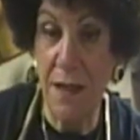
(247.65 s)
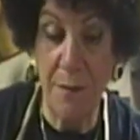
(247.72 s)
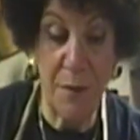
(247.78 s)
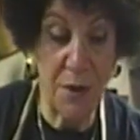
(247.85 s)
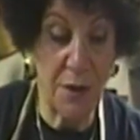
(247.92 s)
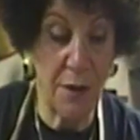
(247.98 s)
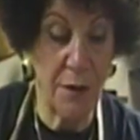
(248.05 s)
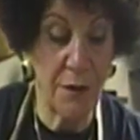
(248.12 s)

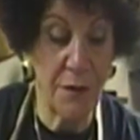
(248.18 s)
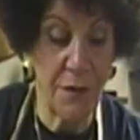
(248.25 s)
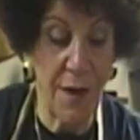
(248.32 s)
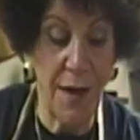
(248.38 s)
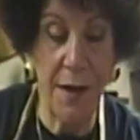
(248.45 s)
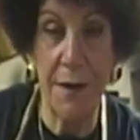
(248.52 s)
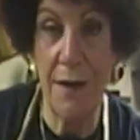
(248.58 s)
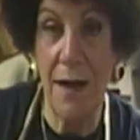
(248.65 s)

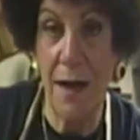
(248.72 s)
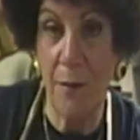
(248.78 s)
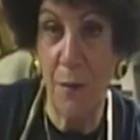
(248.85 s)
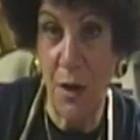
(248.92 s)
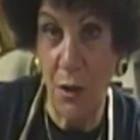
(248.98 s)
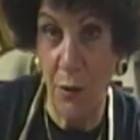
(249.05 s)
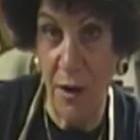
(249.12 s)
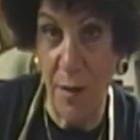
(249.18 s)
chemicals and
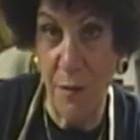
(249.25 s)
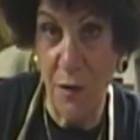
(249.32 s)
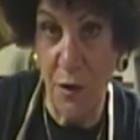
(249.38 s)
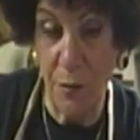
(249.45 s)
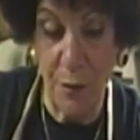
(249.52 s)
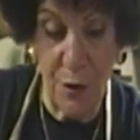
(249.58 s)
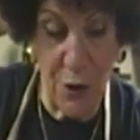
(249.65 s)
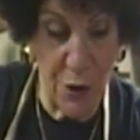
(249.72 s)
how many
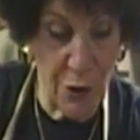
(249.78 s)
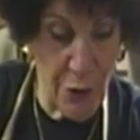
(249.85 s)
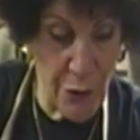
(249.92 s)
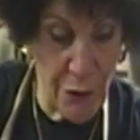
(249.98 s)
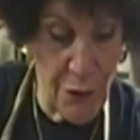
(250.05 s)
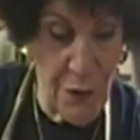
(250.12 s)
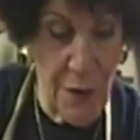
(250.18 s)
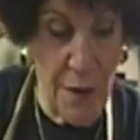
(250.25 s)
grams I'm going to
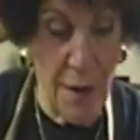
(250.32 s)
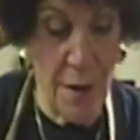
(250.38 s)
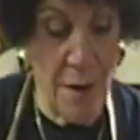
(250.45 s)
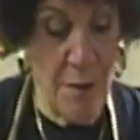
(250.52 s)
use.